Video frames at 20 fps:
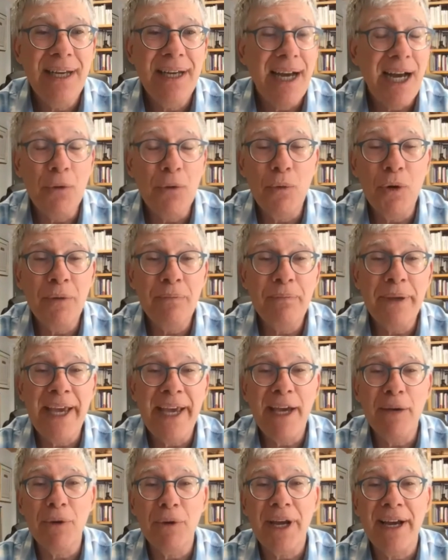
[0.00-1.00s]
I wouldn't be
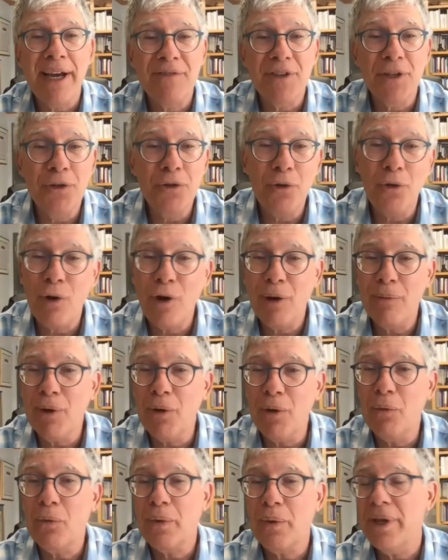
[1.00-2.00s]
able to have the
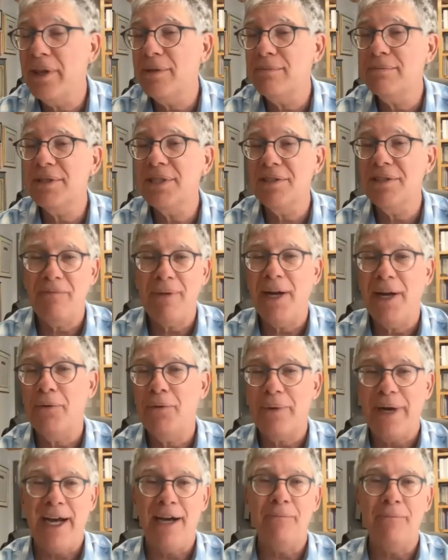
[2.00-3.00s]
normal rhythms of my
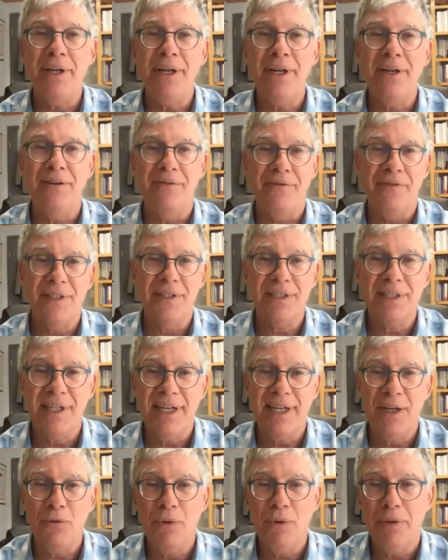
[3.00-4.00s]
rabbinate of
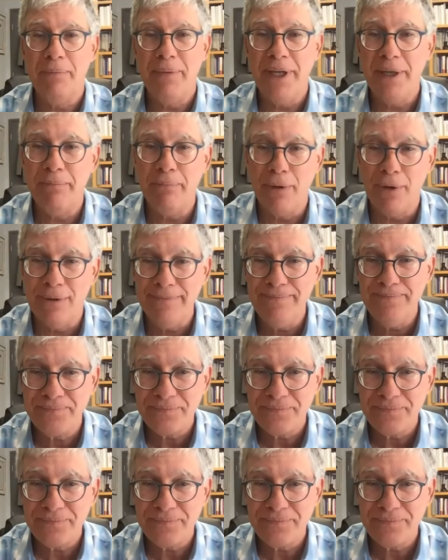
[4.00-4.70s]
visiting with people.